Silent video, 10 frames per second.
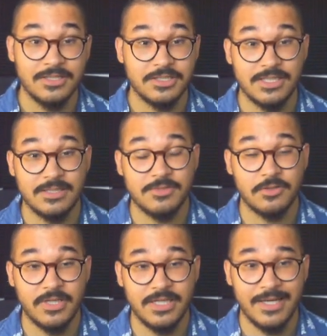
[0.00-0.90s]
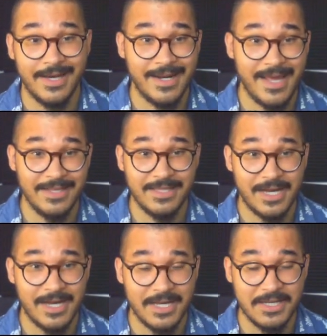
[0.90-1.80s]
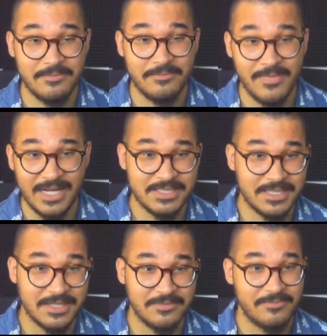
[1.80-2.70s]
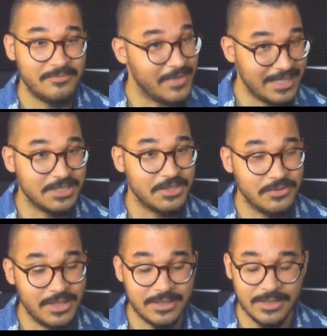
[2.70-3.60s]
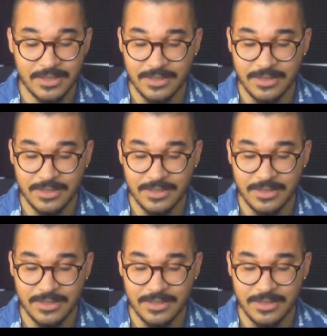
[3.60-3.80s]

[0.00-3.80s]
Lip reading: She seems to be an anti-magic unit,